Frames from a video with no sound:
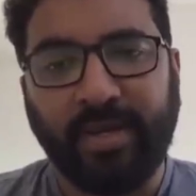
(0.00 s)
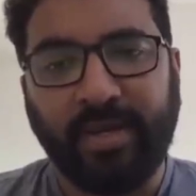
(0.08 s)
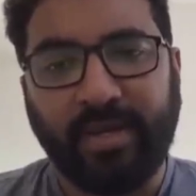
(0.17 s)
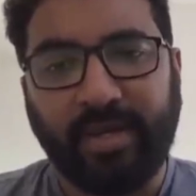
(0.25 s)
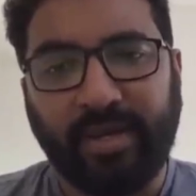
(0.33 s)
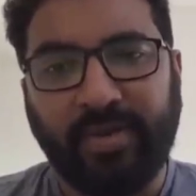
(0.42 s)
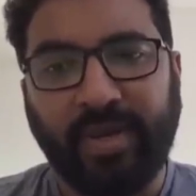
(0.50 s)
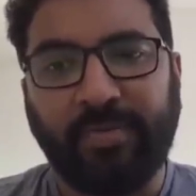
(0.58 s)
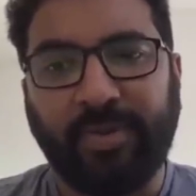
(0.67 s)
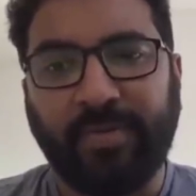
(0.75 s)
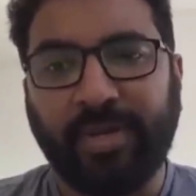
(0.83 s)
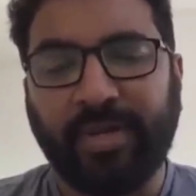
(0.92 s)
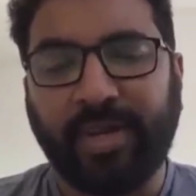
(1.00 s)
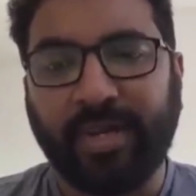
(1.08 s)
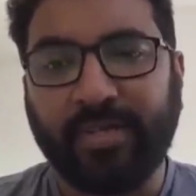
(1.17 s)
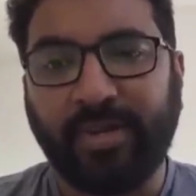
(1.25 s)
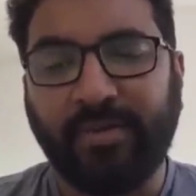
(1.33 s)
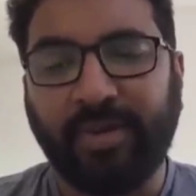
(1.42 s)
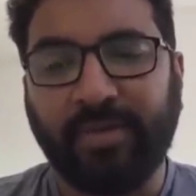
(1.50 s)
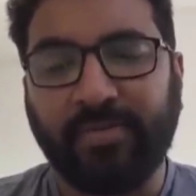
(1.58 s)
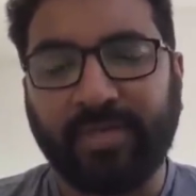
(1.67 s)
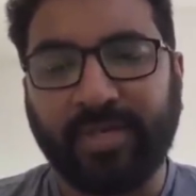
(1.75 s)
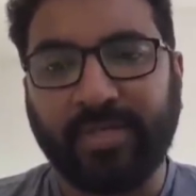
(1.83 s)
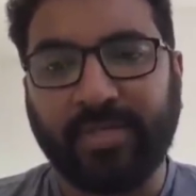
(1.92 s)
and you can probably try solving,
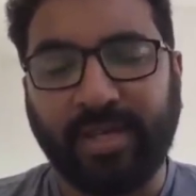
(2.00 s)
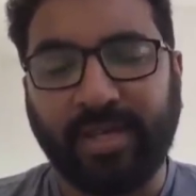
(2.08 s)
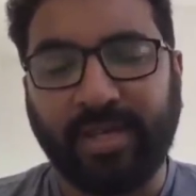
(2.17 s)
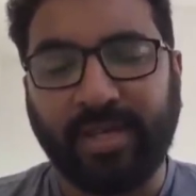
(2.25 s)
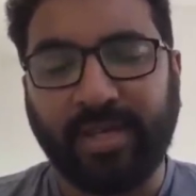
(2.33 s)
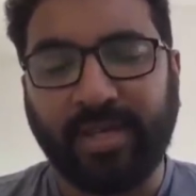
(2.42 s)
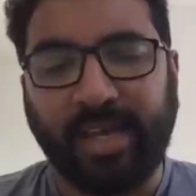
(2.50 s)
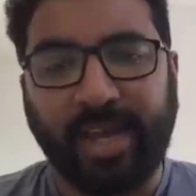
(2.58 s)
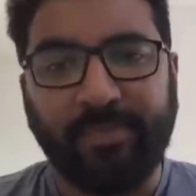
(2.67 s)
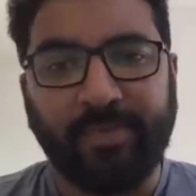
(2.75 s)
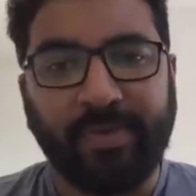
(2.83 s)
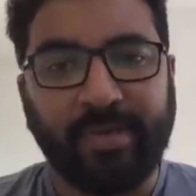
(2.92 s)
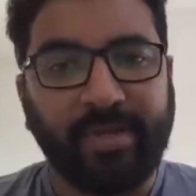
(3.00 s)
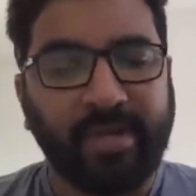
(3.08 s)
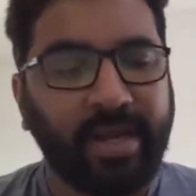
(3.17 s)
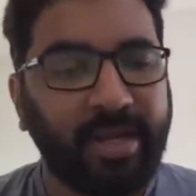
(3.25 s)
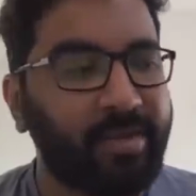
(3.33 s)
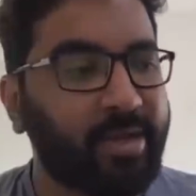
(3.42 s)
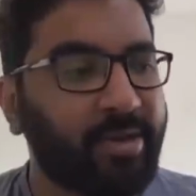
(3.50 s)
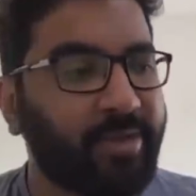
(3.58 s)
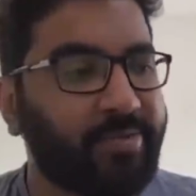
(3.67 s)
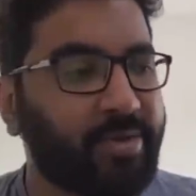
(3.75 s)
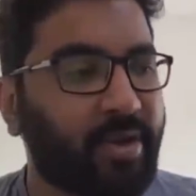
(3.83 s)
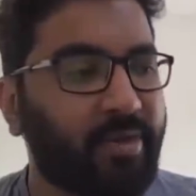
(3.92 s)
since the gap between the time
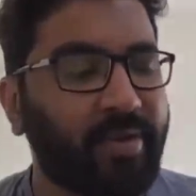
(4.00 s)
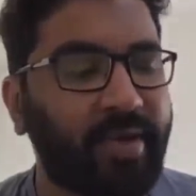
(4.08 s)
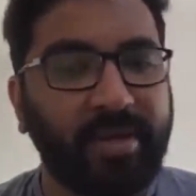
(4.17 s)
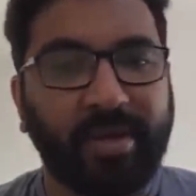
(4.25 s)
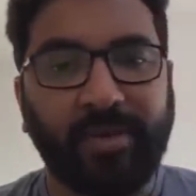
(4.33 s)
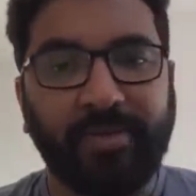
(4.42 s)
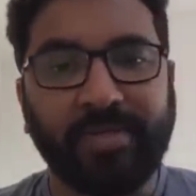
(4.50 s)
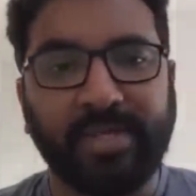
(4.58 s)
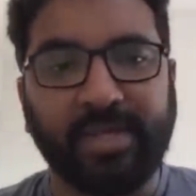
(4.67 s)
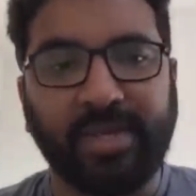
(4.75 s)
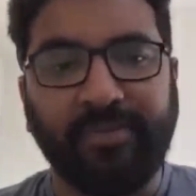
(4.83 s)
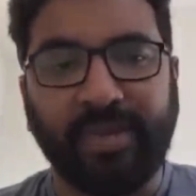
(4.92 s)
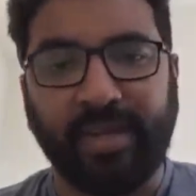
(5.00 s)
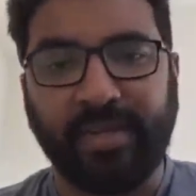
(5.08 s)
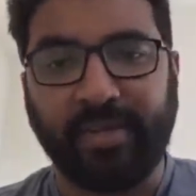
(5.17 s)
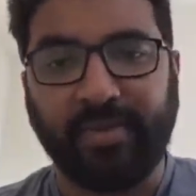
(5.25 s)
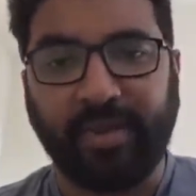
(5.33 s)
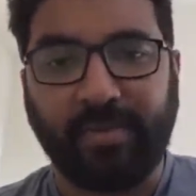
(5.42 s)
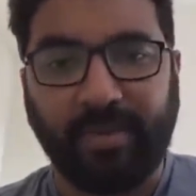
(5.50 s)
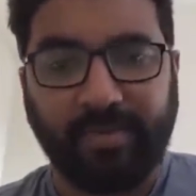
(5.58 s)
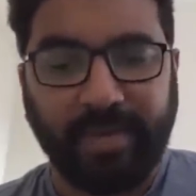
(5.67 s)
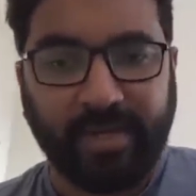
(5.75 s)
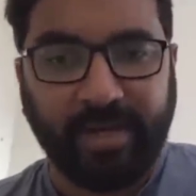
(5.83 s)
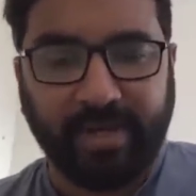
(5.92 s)
that you have solved and now is significant, you can
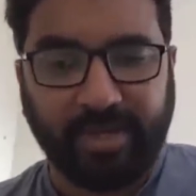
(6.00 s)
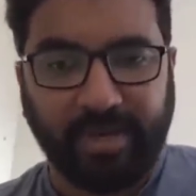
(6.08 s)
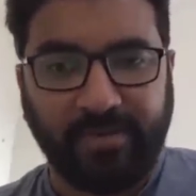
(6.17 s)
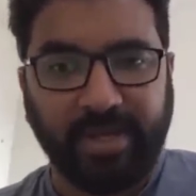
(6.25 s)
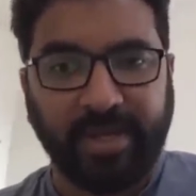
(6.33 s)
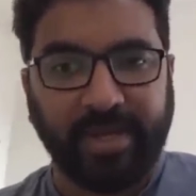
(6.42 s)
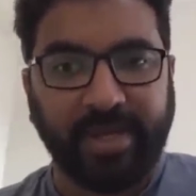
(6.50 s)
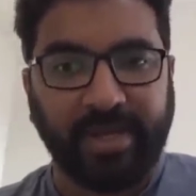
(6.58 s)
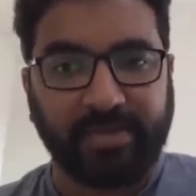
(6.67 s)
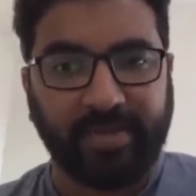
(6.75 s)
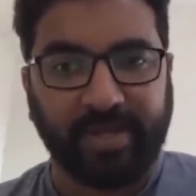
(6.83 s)
probably try solving it again as